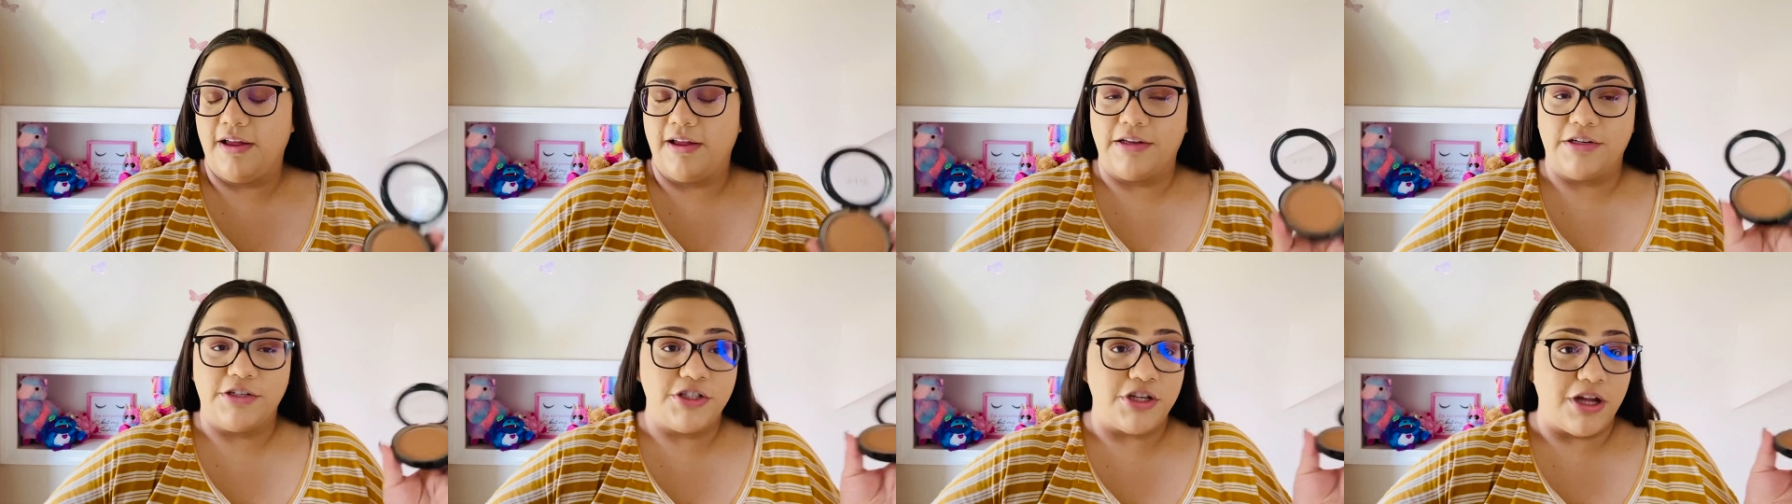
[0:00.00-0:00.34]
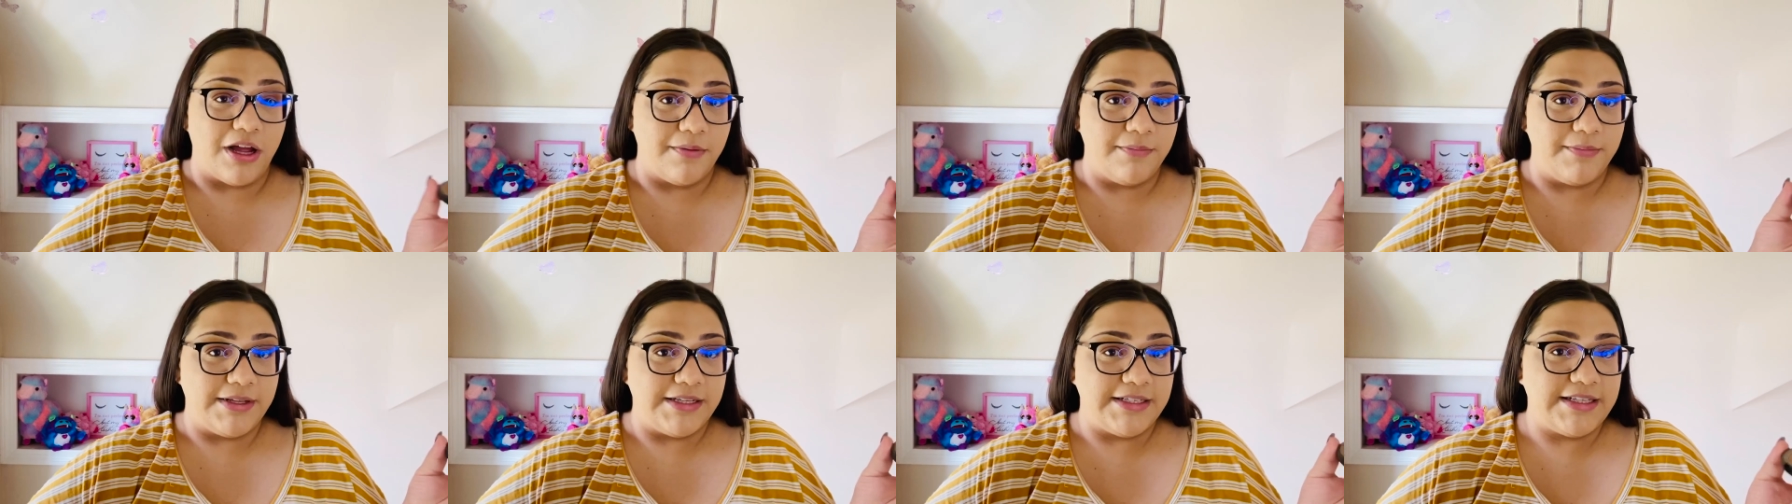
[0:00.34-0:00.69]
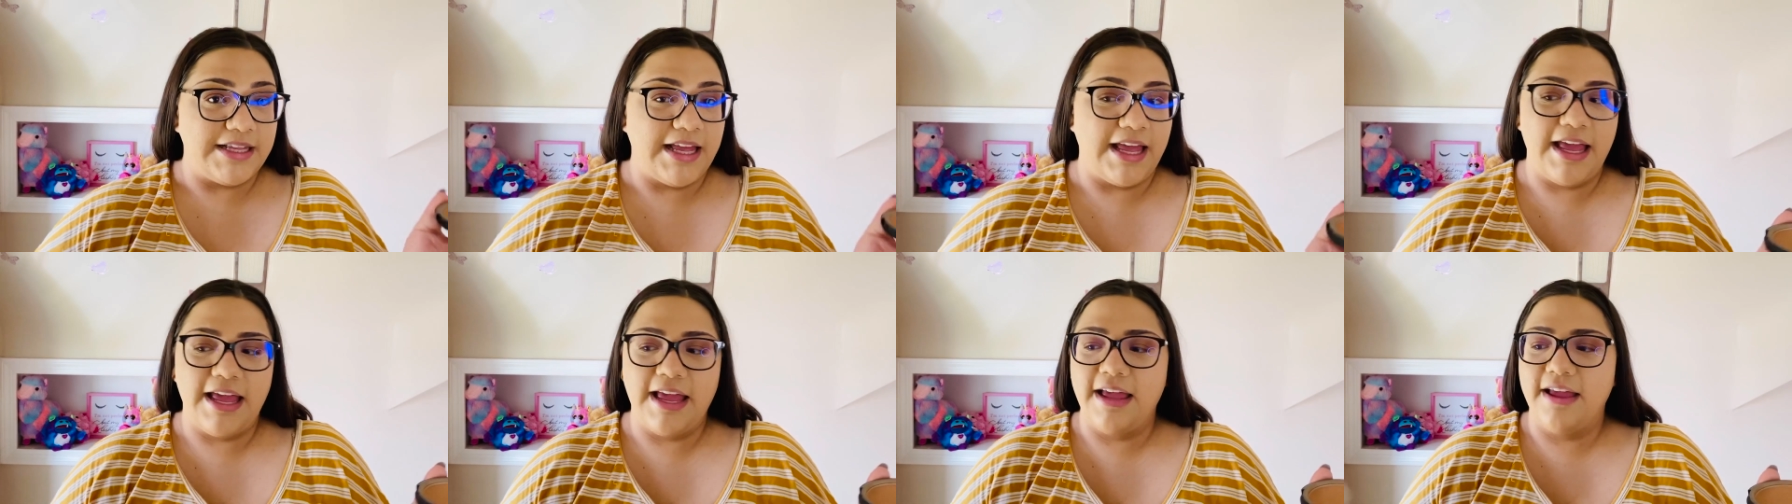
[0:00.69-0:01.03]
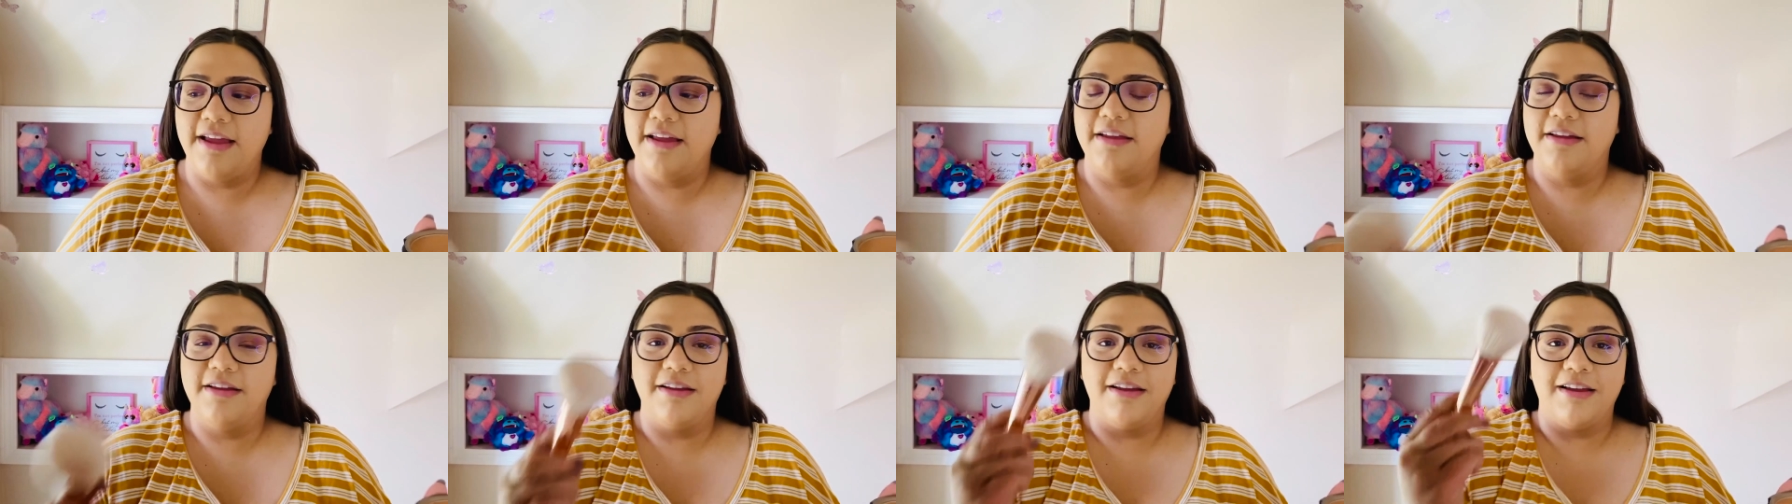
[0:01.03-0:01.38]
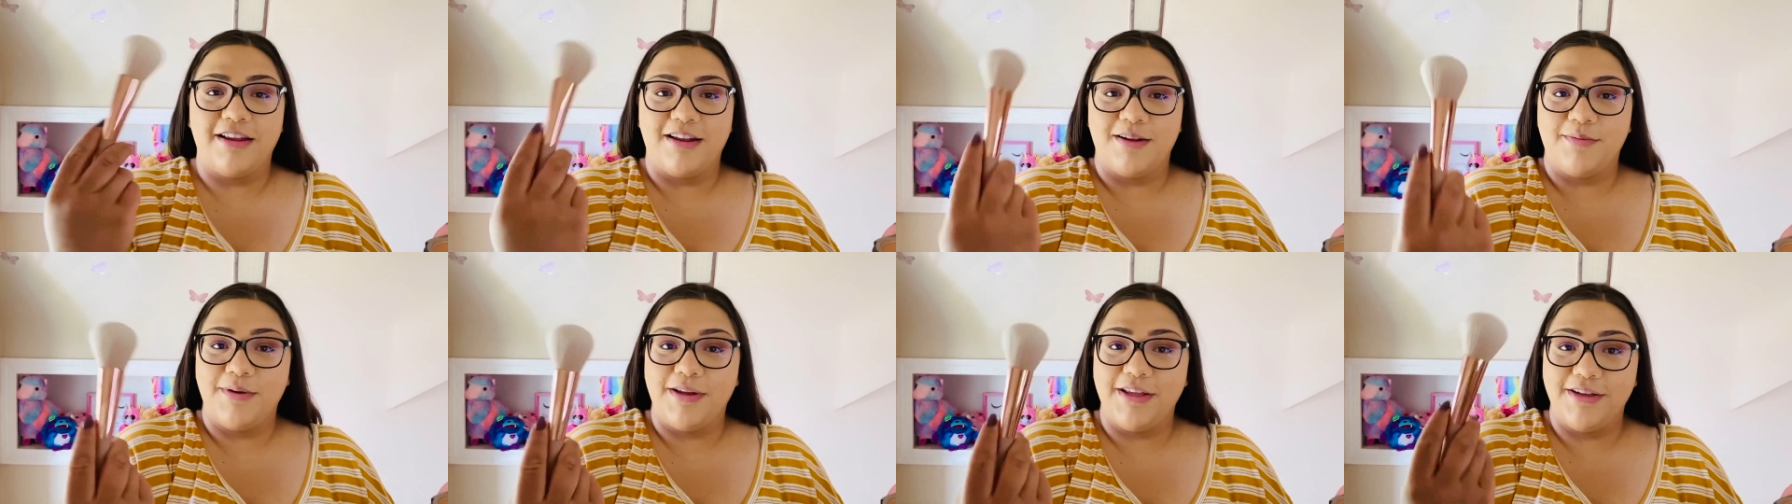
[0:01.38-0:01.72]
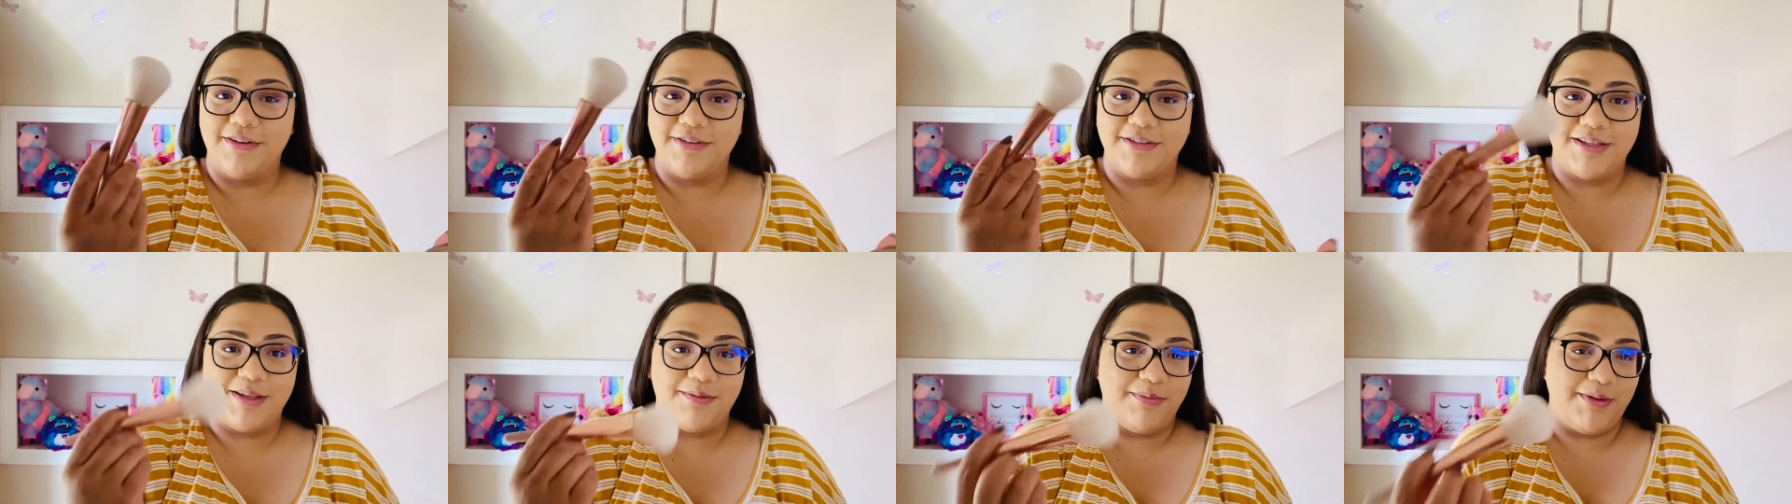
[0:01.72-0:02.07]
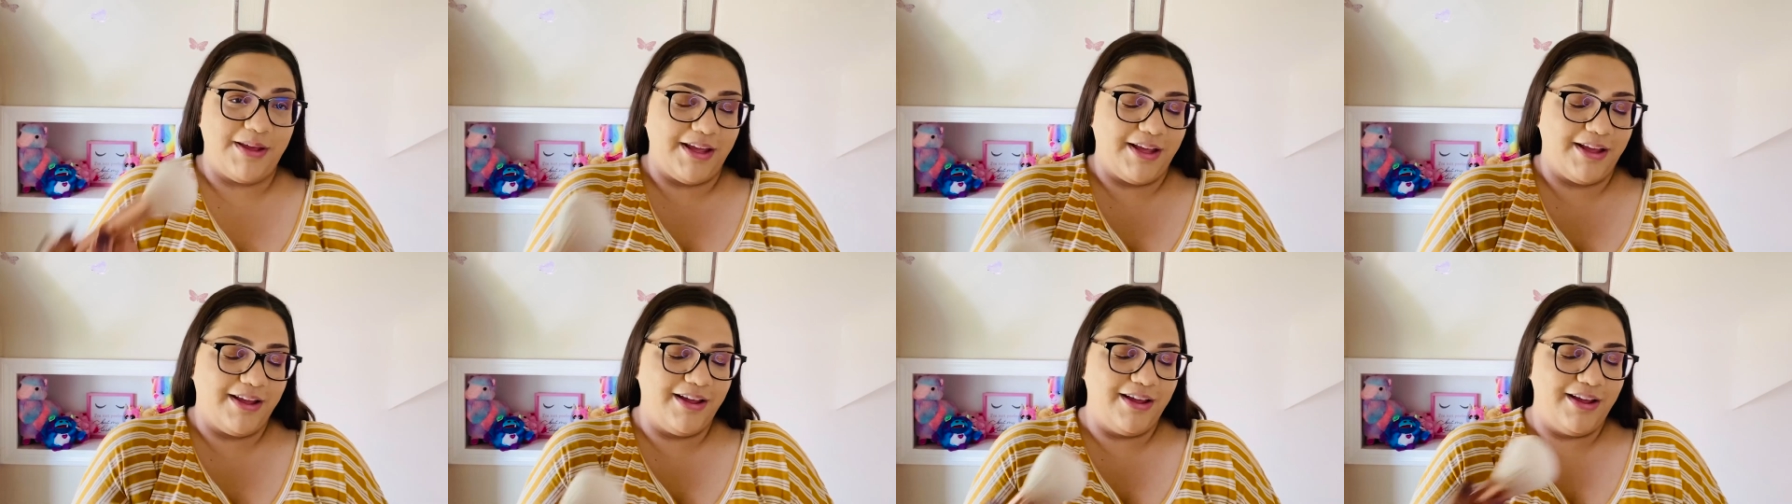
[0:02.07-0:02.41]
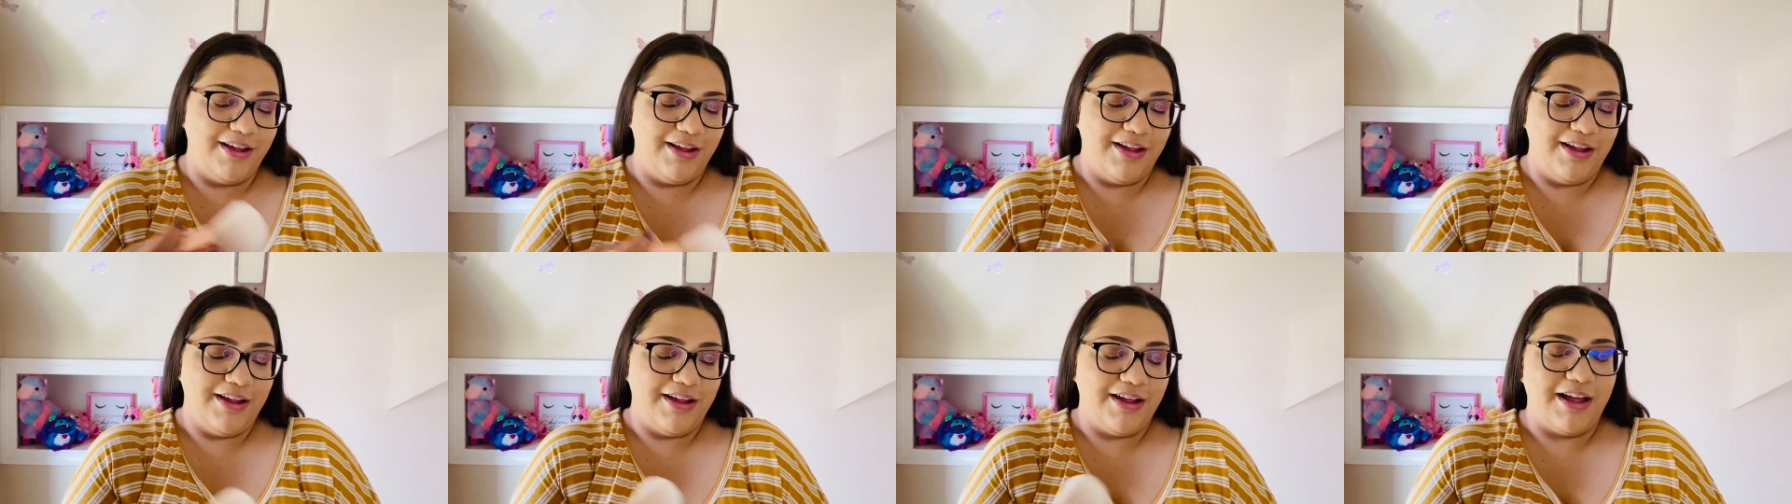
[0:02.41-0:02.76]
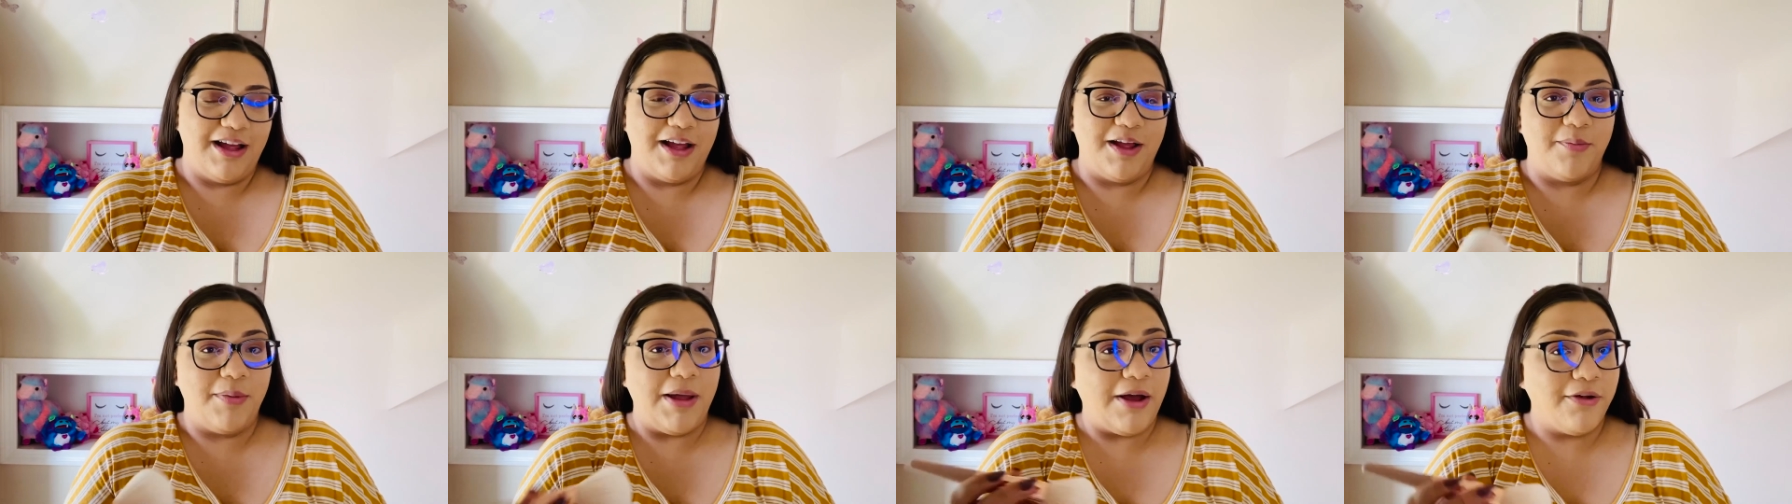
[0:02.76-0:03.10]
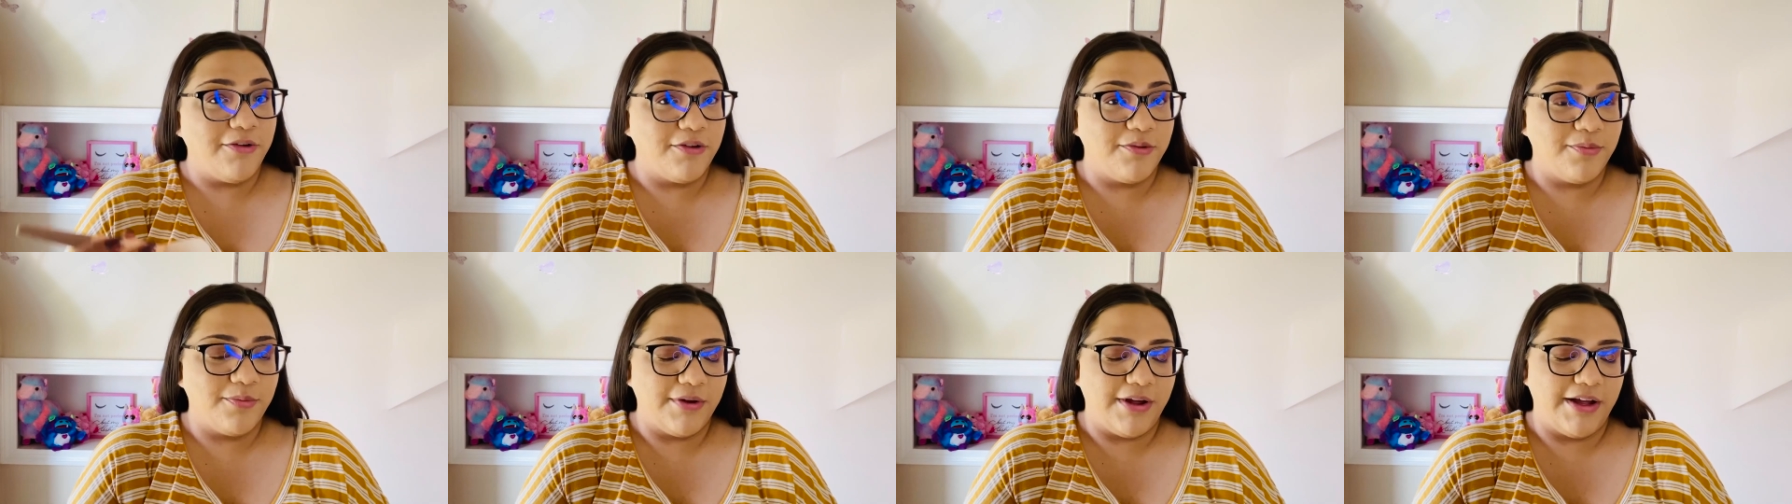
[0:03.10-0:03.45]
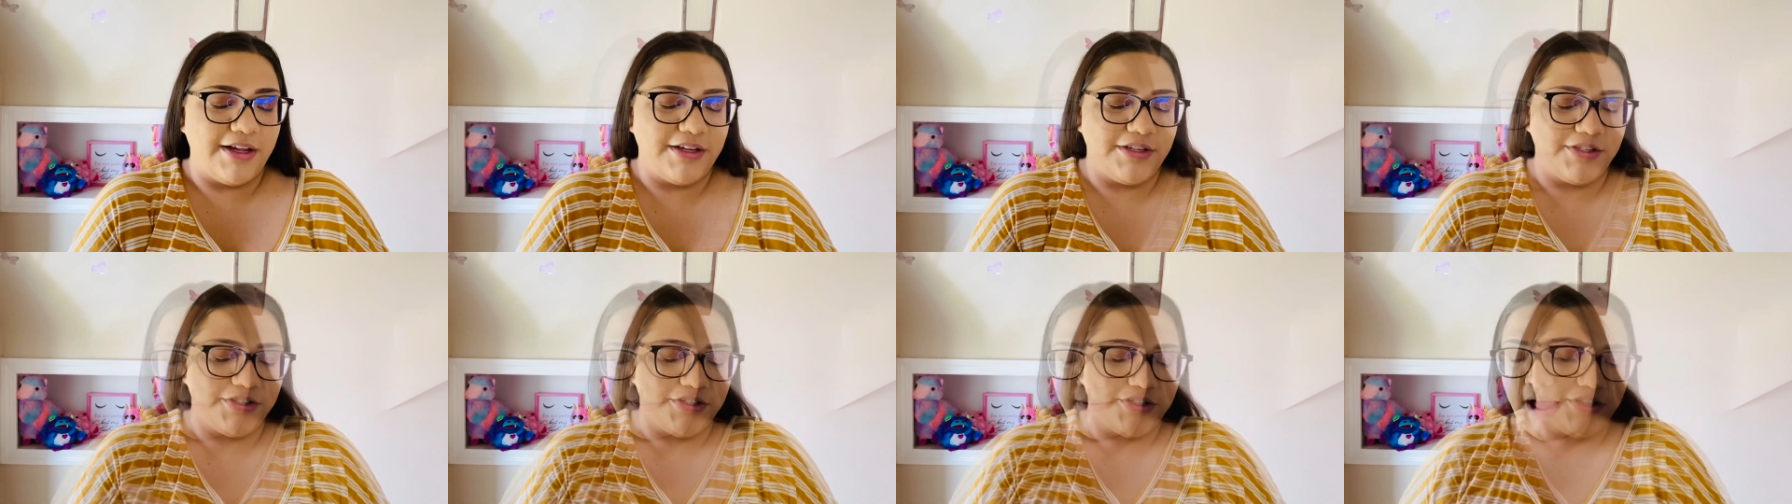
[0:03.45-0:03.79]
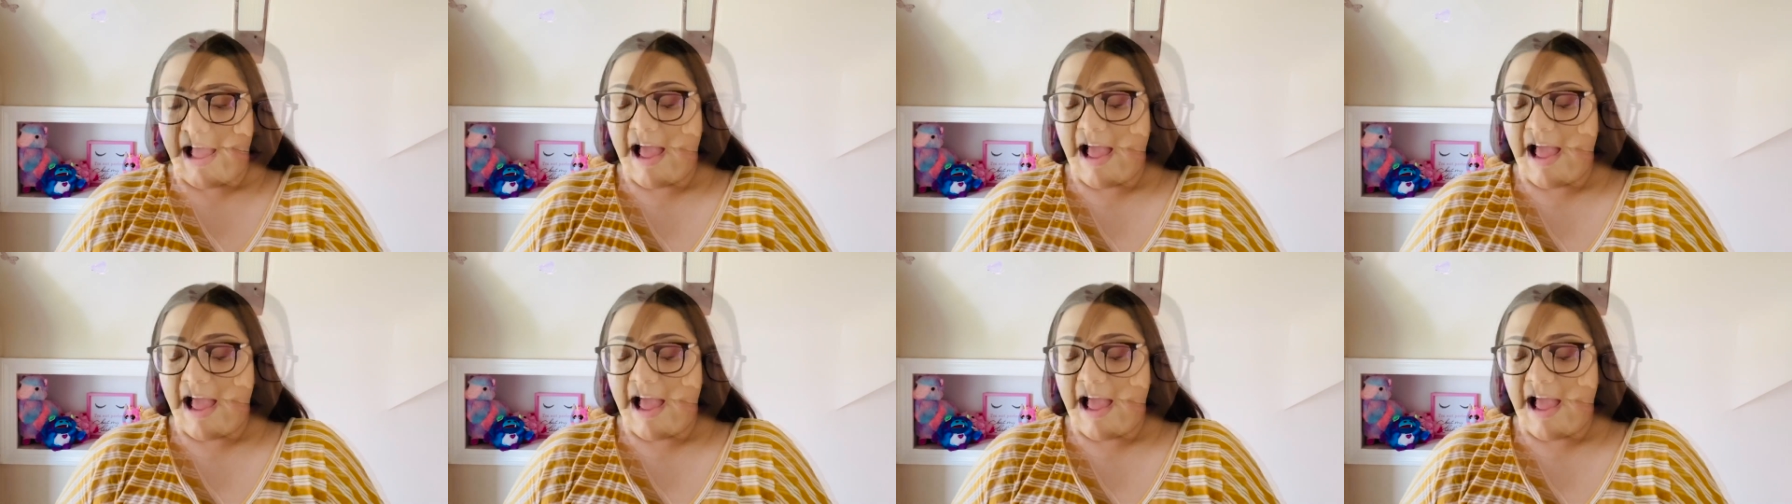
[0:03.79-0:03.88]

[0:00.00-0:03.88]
Shop Miss A, and I'm gonna use the big powder brush.